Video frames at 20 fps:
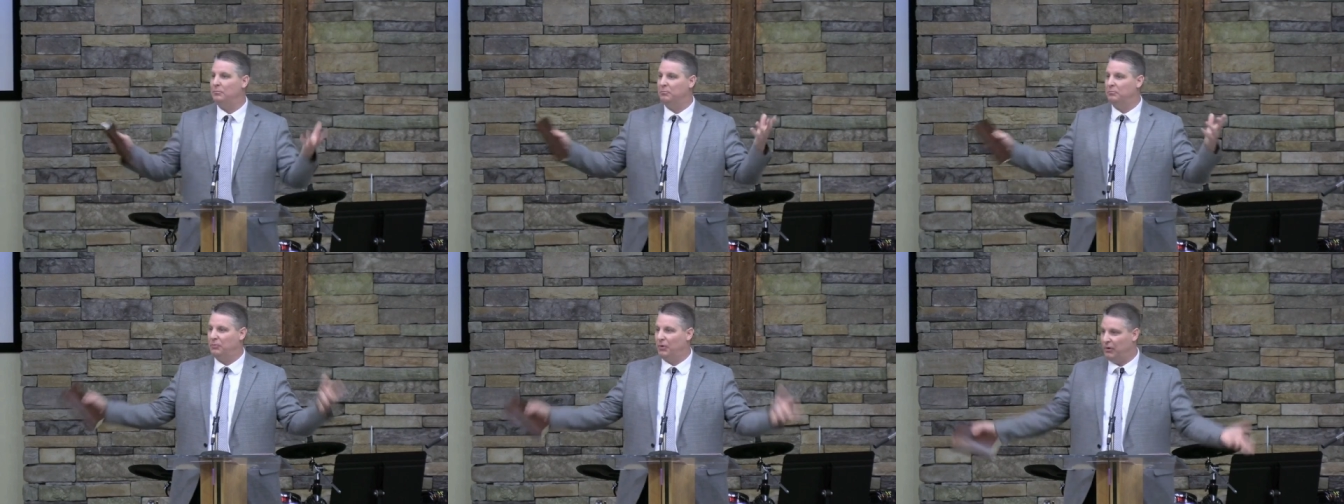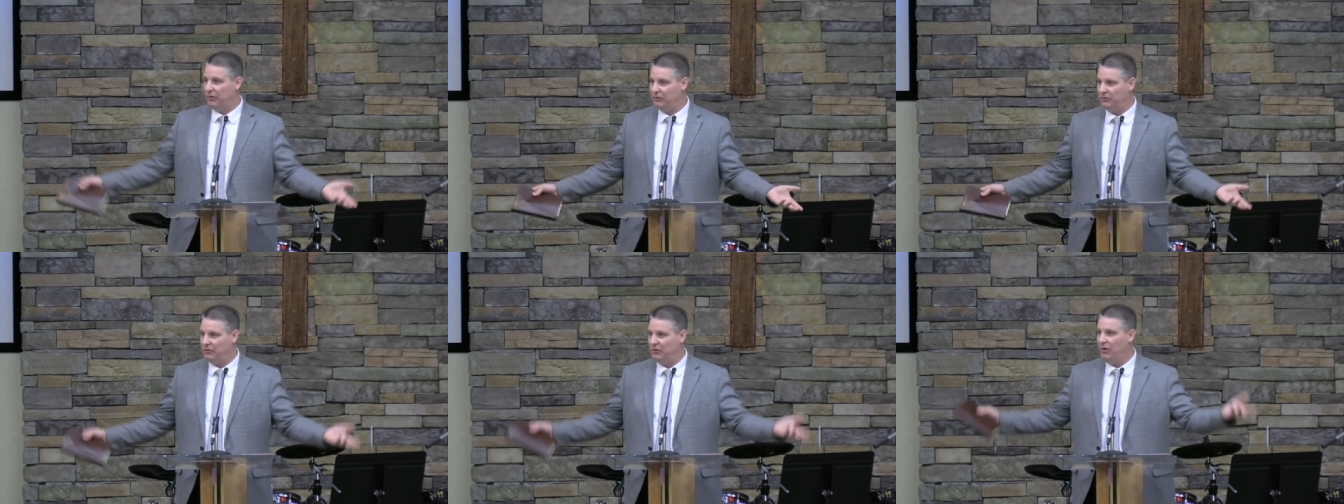
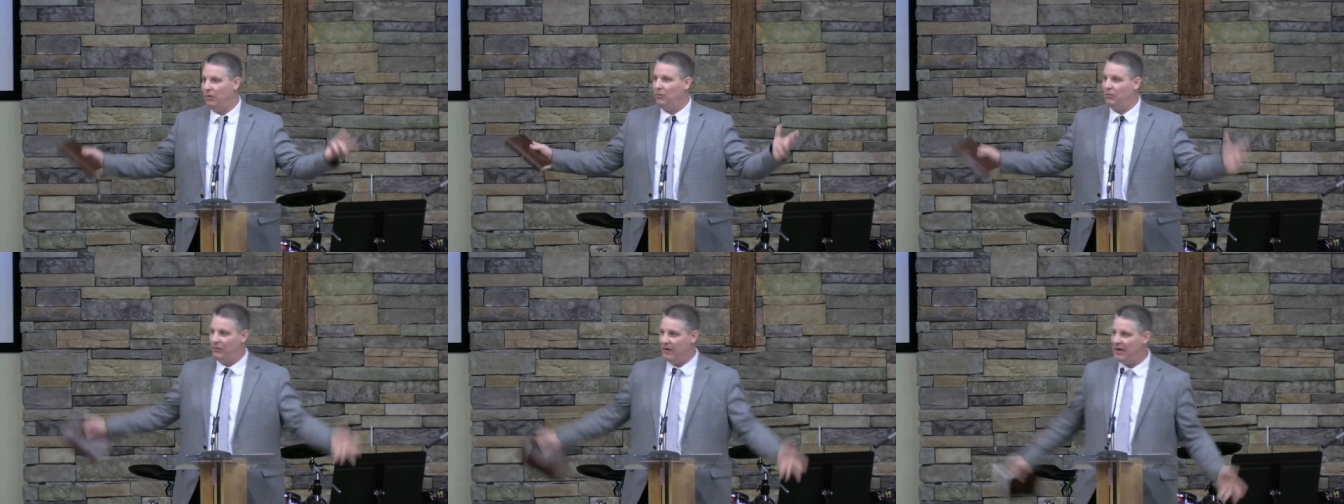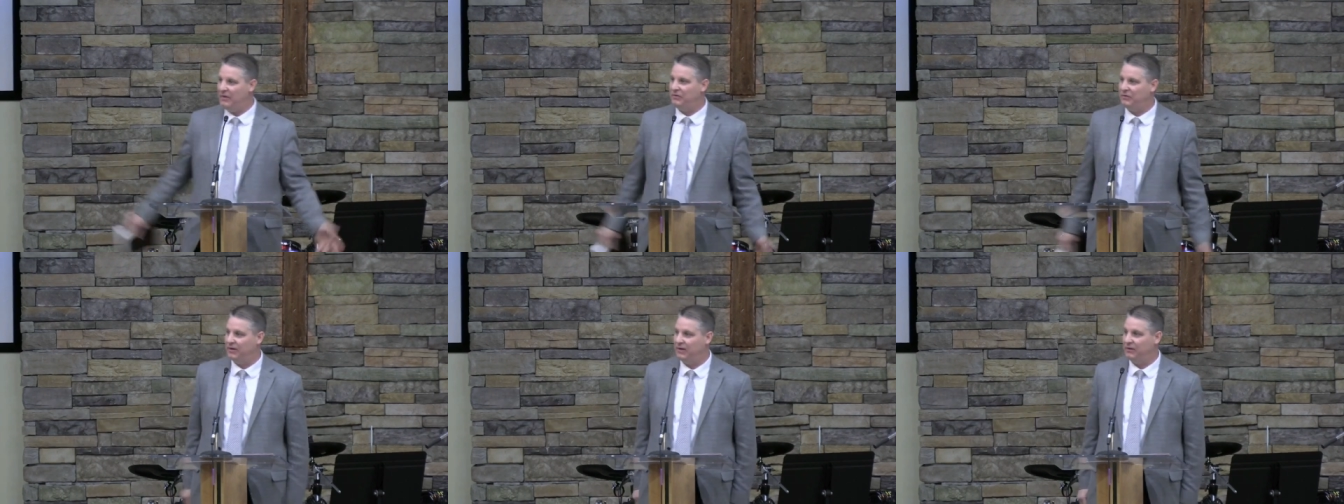personal
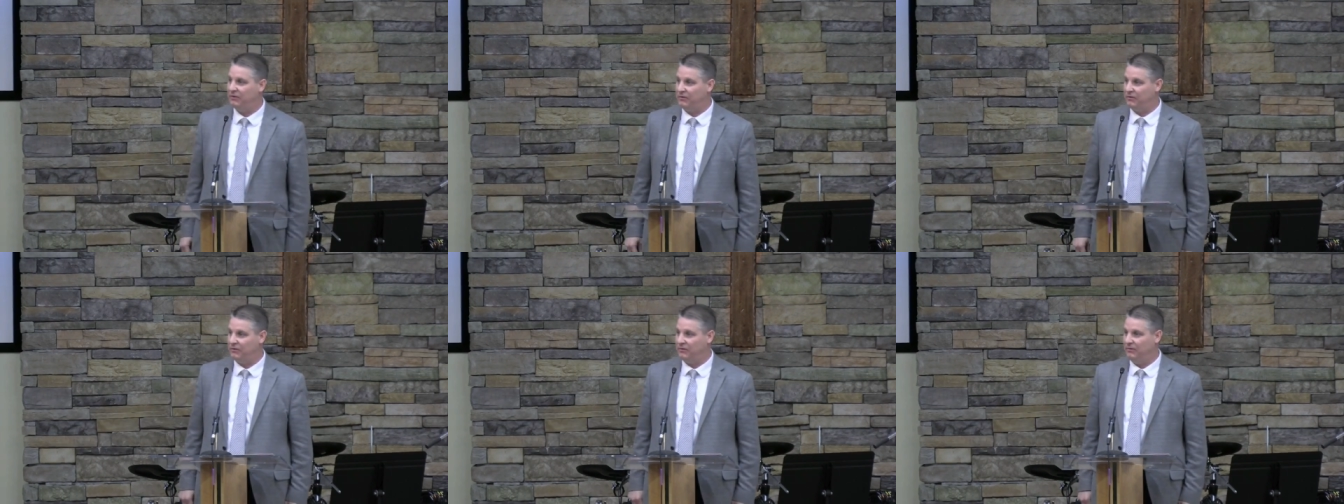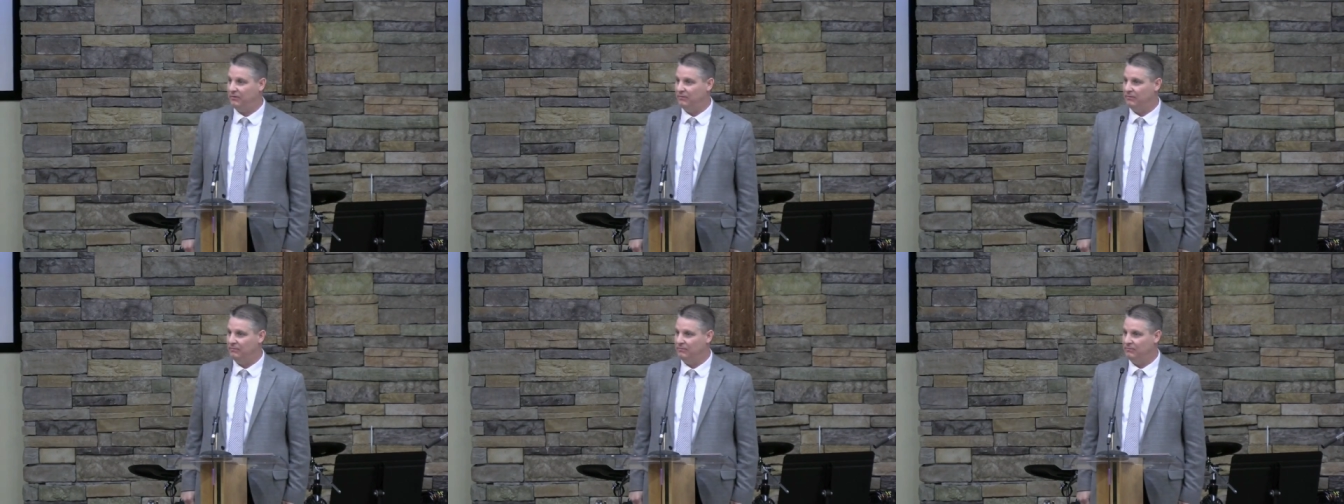residence,
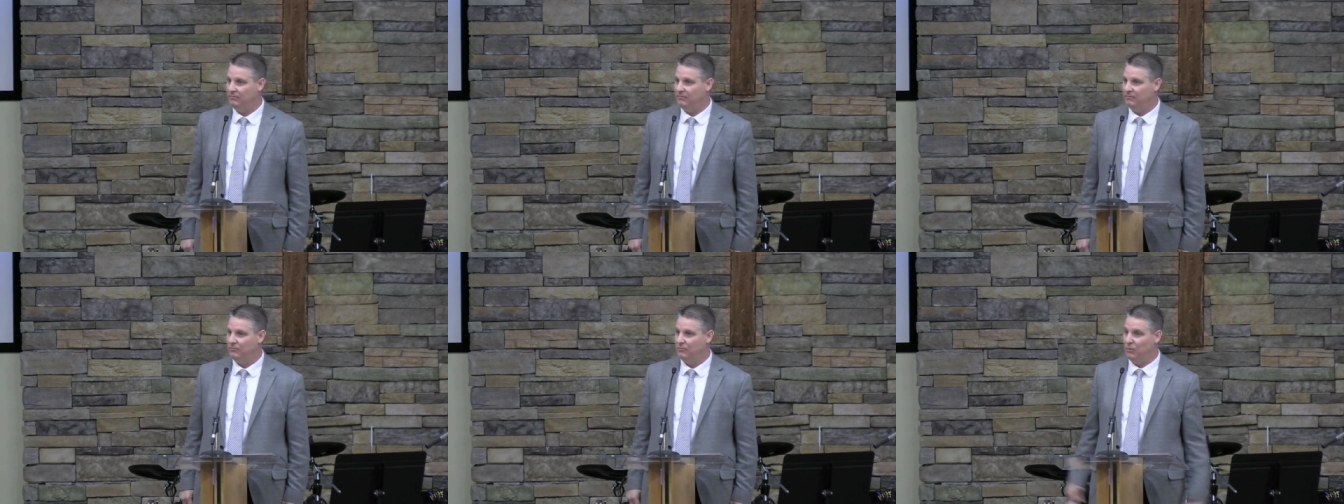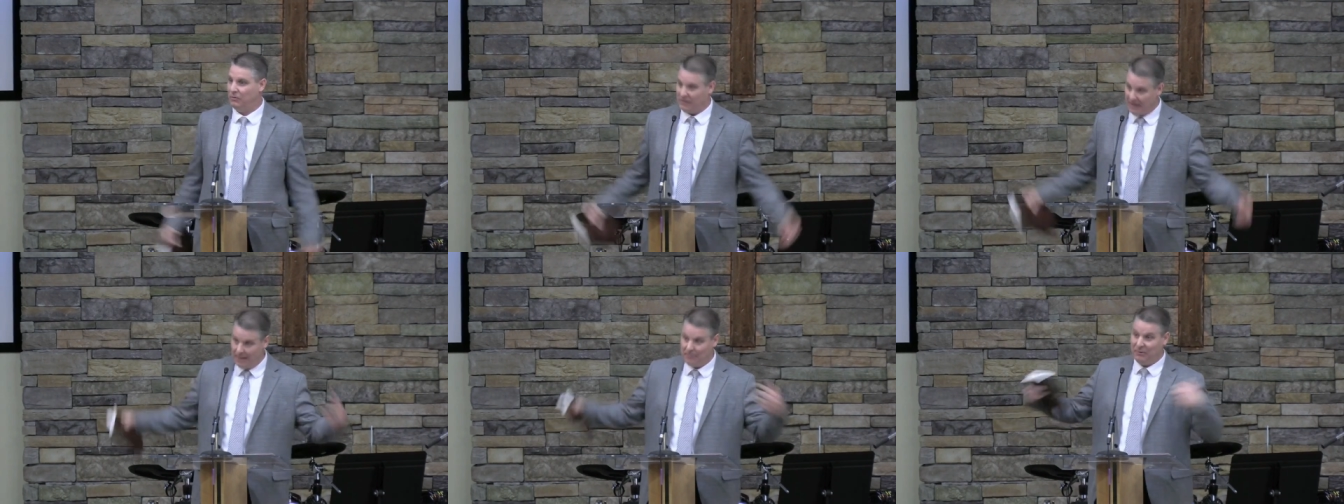
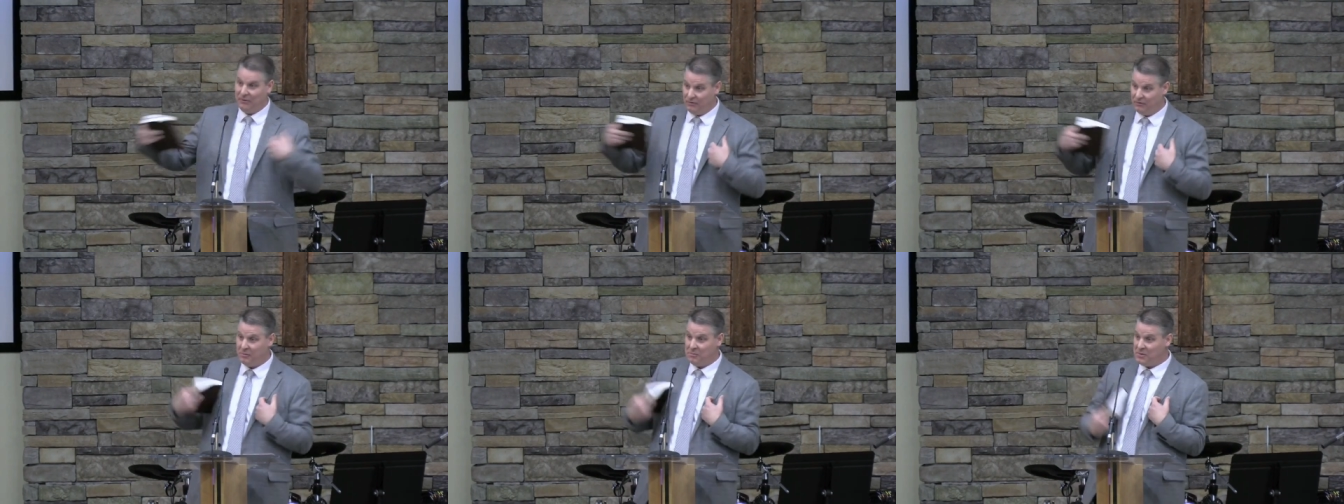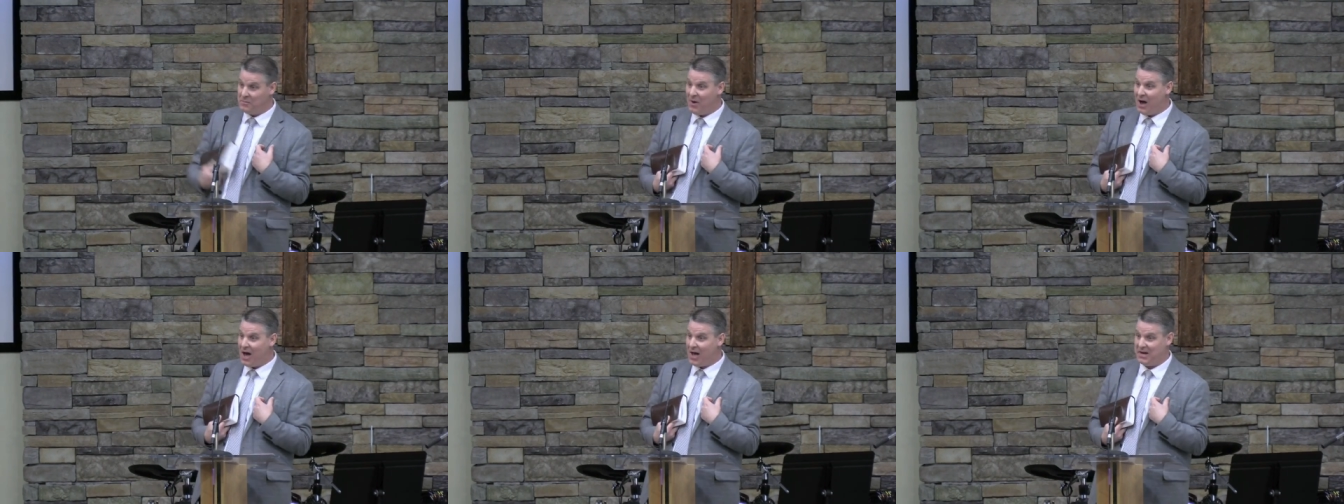which happens to
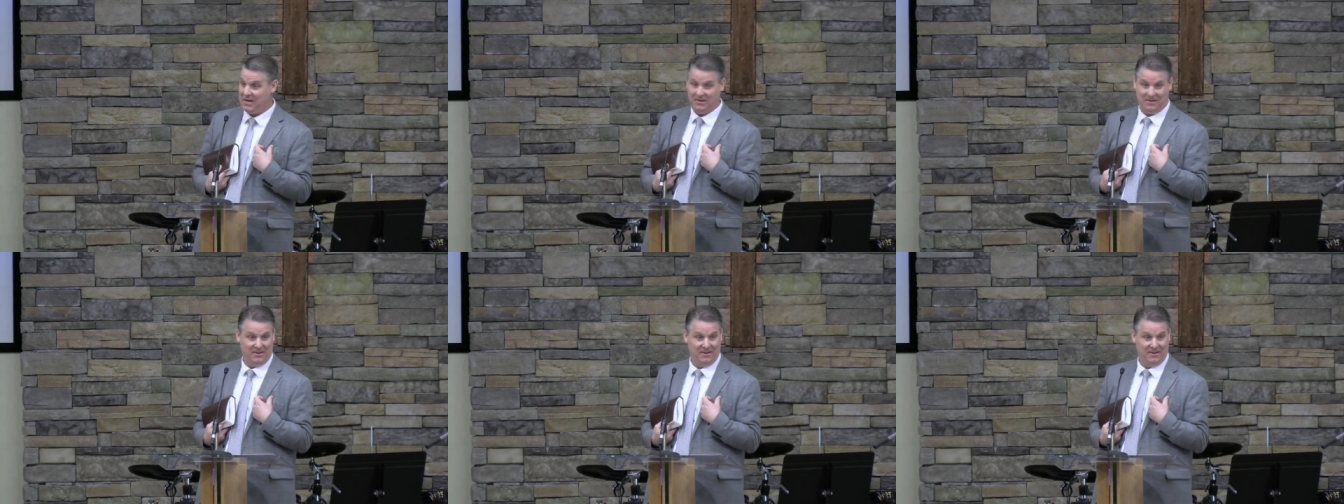be mine.